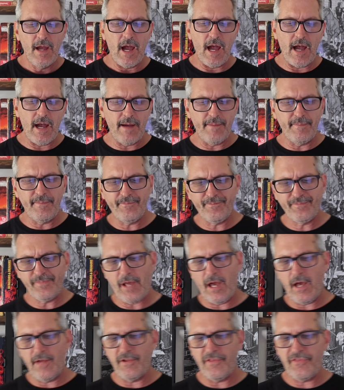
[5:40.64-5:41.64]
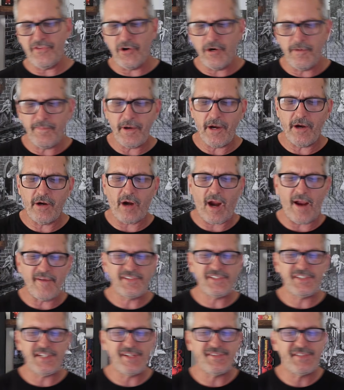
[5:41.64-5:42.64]
On the third
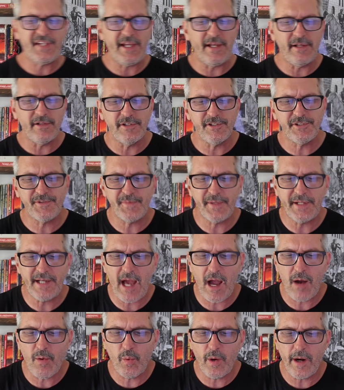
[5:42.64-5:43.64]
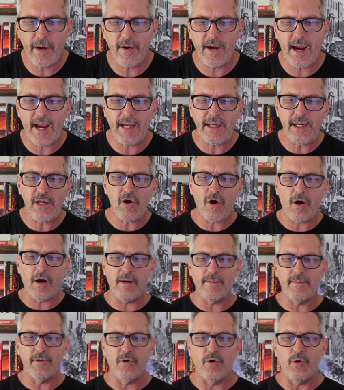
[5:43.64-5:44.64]
paragraph, he says, healers may not wear any
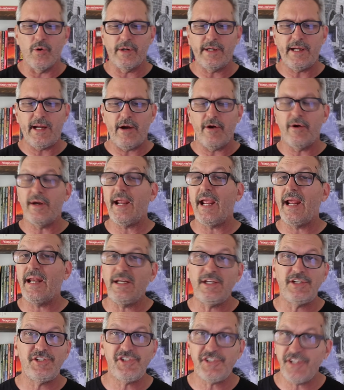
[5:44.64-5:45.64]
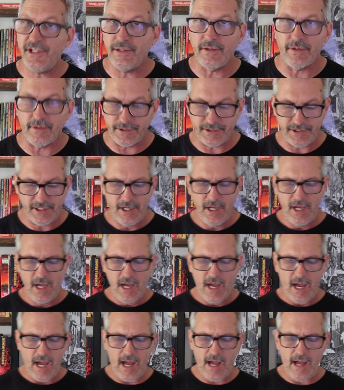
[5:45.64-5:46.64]
armor or carry any shield,
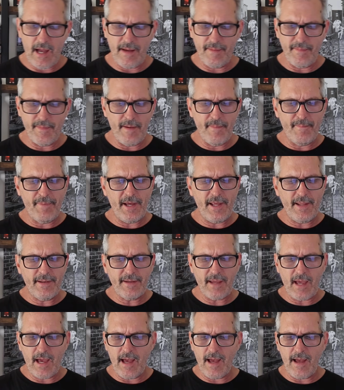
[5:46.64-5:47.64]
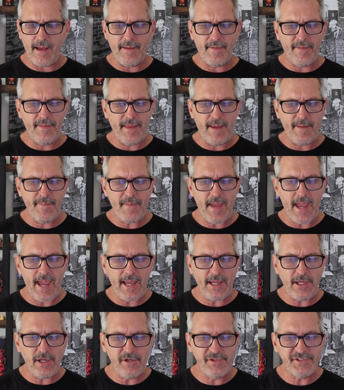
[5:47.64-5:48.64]
but they
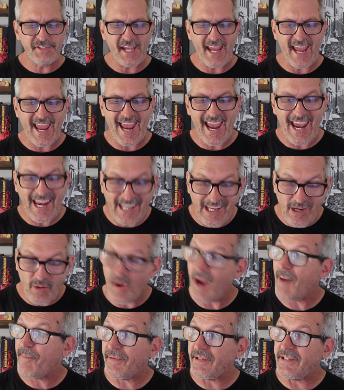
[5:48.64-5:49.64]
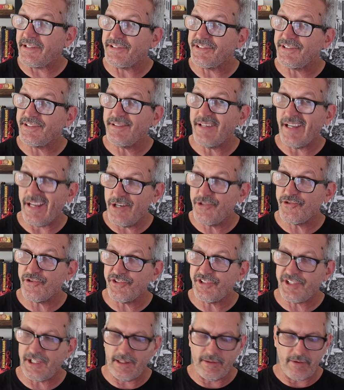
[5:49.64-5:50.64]
may use any weapons.
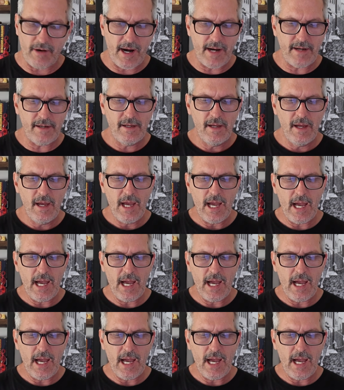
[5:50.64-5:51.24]
Interesting, right?